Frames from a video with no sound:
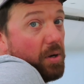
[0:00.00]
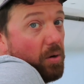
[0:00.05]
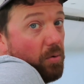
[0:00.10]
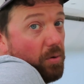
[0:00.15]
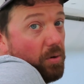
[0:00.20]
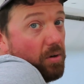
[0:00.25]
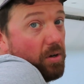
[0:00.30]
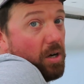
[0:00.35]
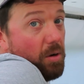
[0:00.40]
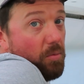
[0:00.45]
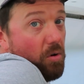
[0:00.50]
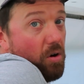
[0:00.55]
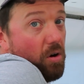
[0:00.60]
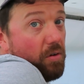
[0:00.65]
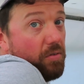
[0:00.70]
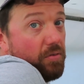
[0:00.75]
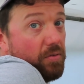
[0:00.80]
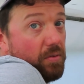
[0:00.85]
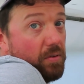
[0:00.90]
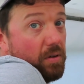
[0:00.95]
but it will come
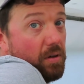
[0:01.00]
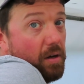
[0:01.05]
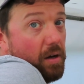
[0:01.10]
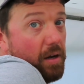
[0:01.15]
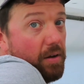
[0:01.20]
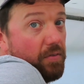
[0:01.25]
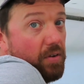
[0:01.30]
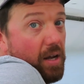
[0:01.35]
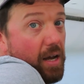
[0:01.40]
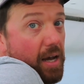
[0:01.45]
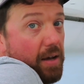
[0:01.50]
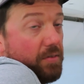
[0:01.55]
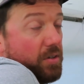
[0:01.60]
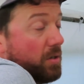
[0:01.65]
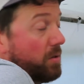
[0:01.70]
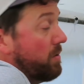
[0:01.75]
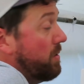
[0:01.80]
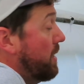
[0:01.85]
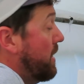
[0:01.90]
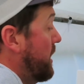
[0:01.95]
off if you have to.